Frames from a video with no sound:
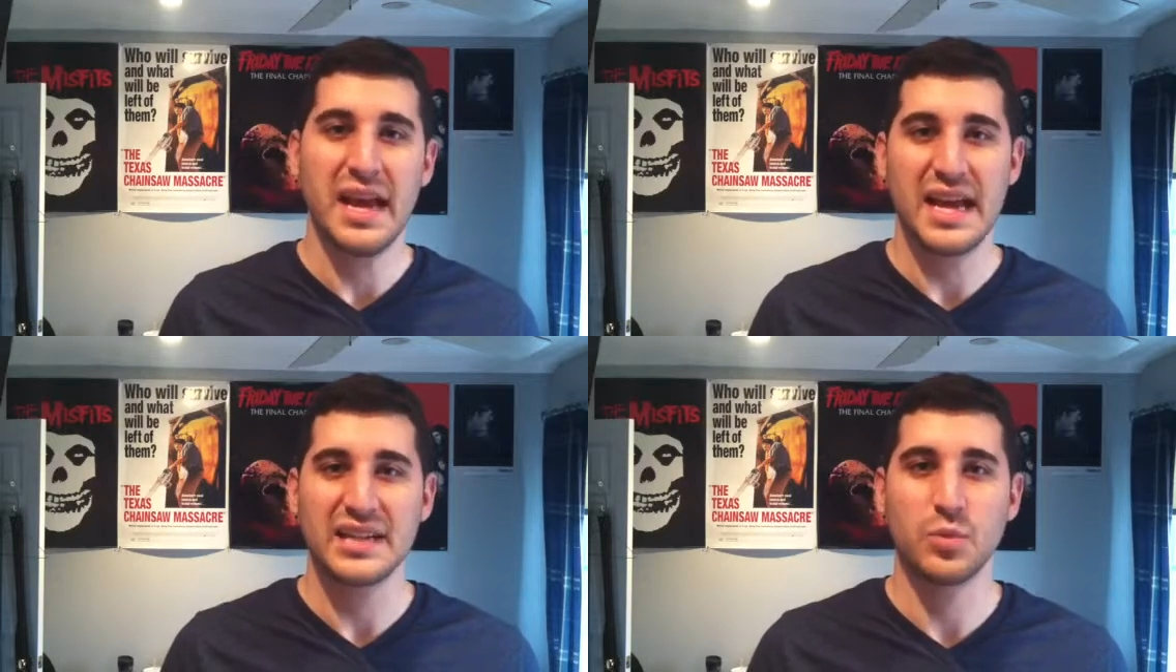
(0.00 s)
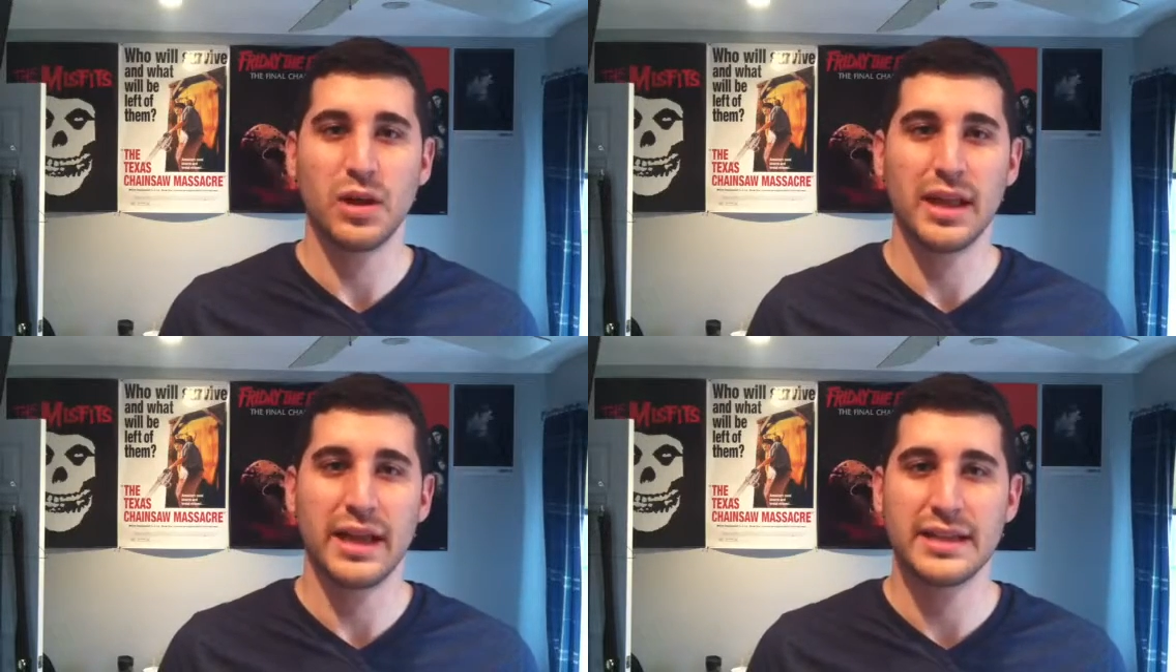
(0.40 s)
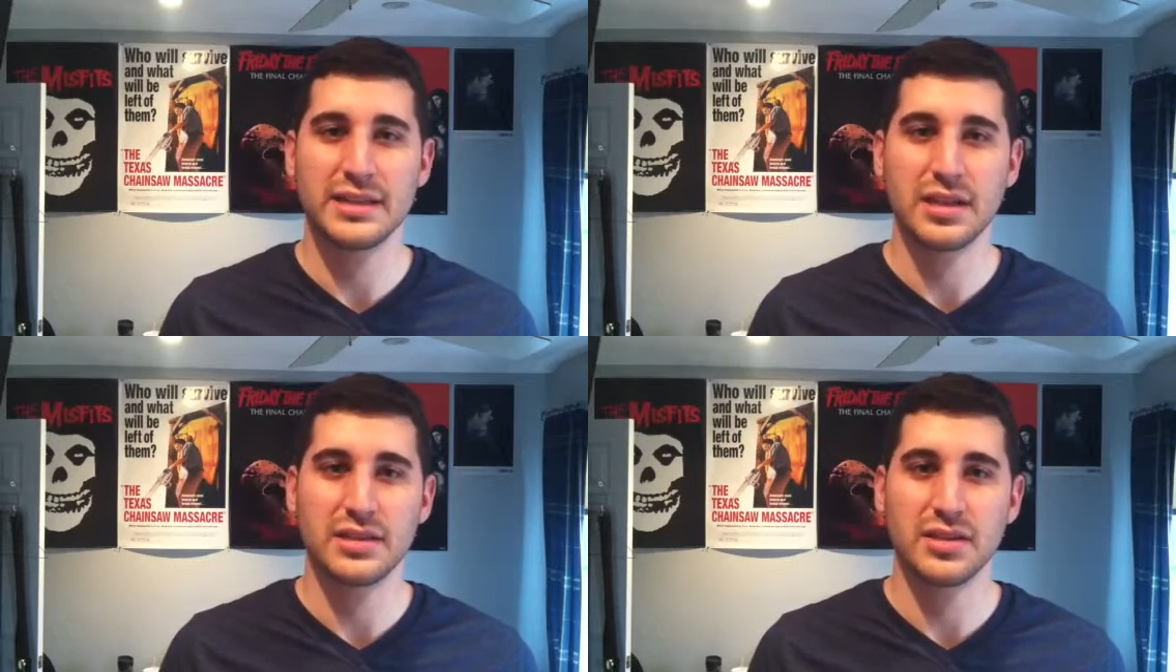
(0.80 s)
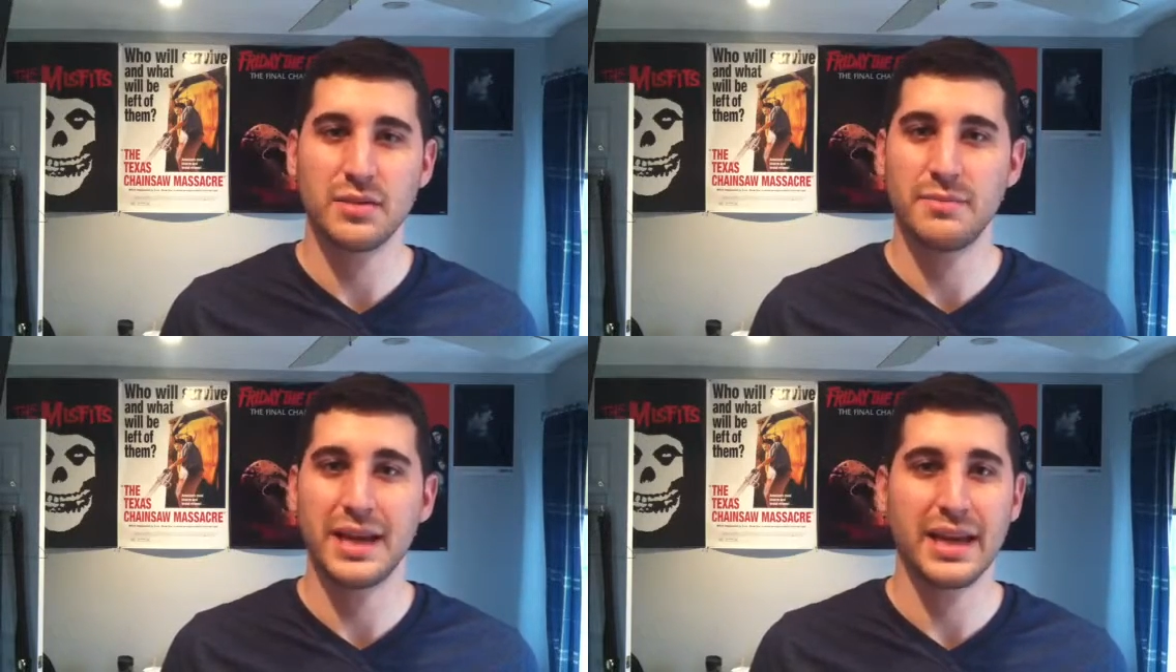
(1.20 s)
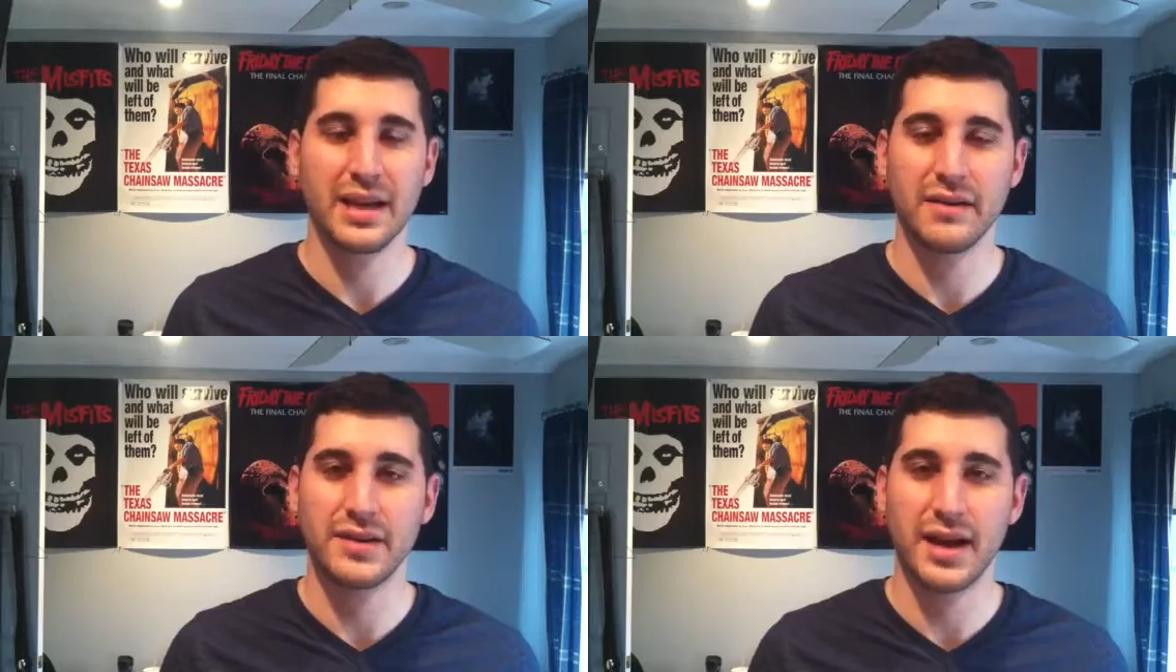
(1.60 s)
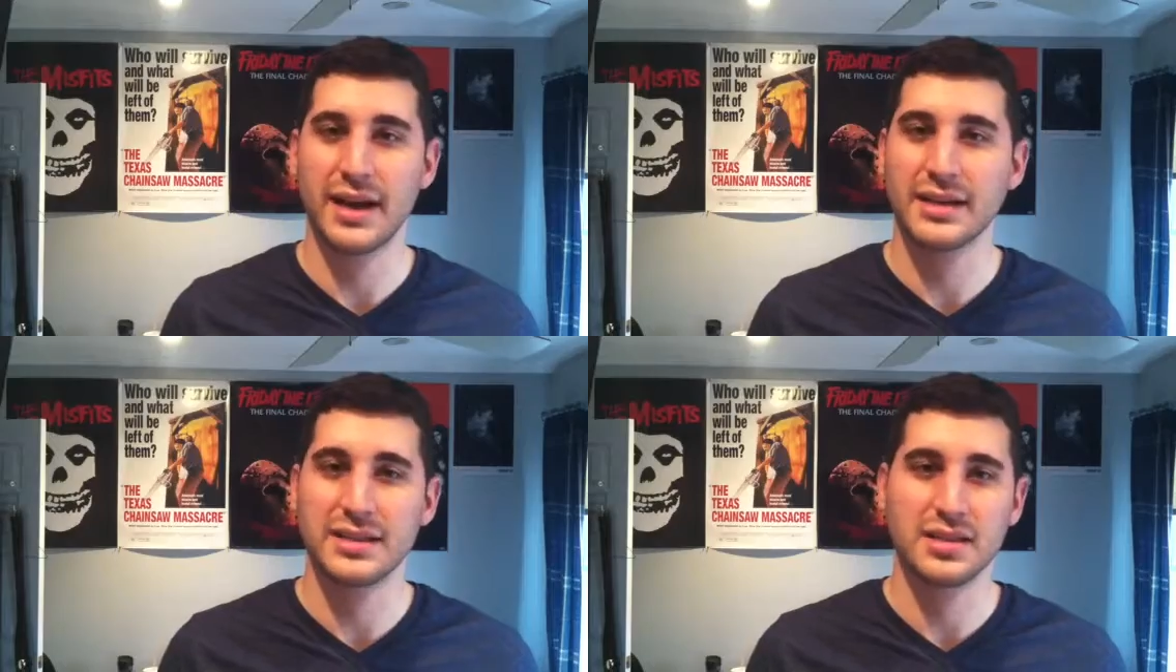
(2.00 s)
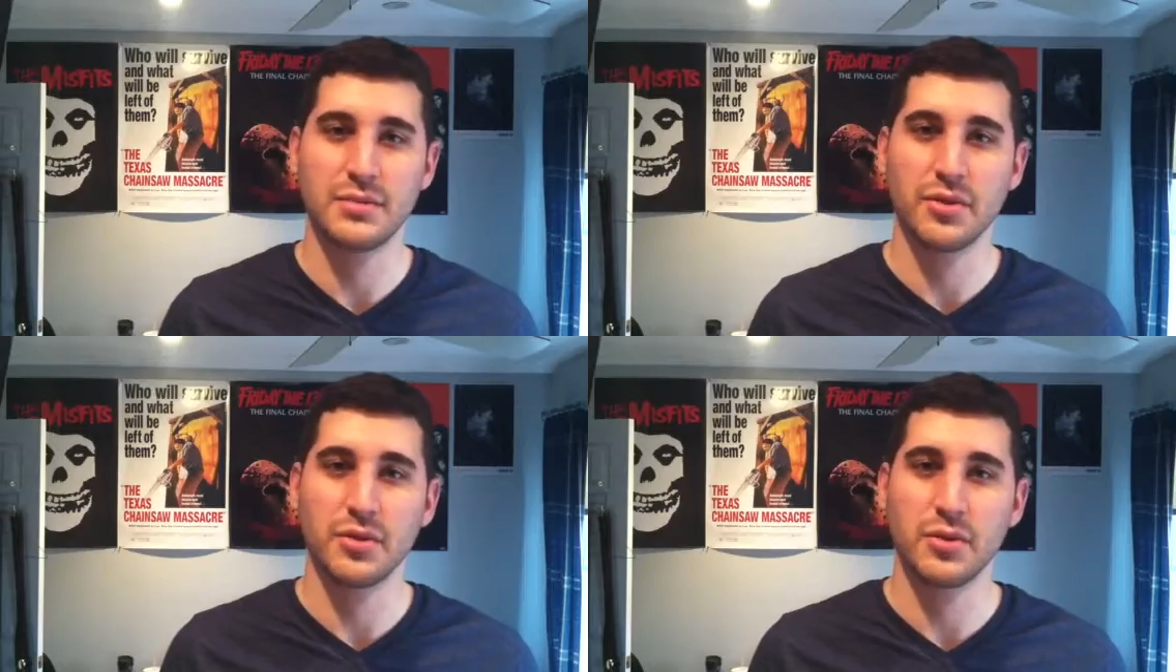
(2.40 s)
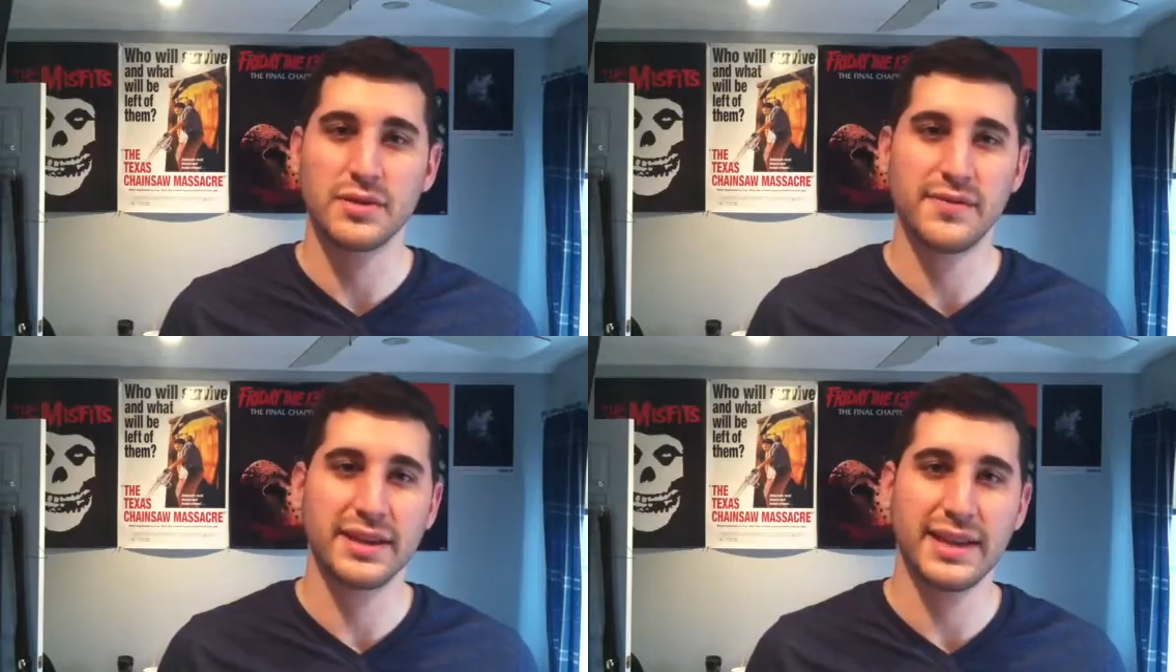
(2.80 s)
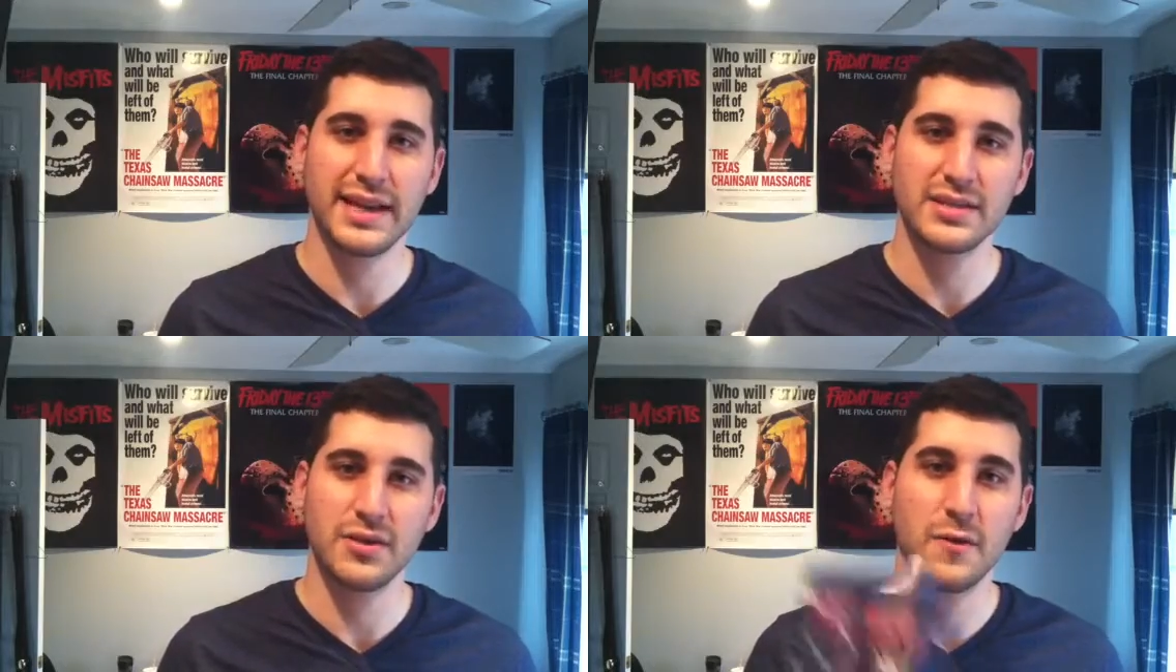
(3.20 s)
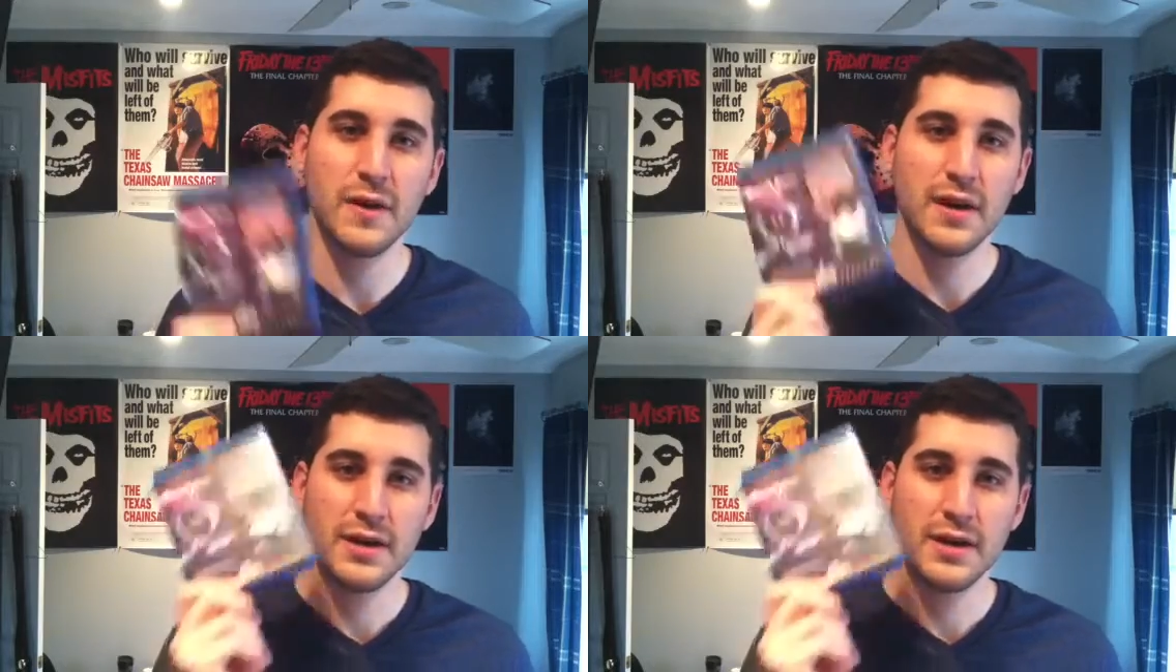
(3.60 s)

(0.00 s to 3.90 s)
as well as some making of docs and some other cool stuff like that. So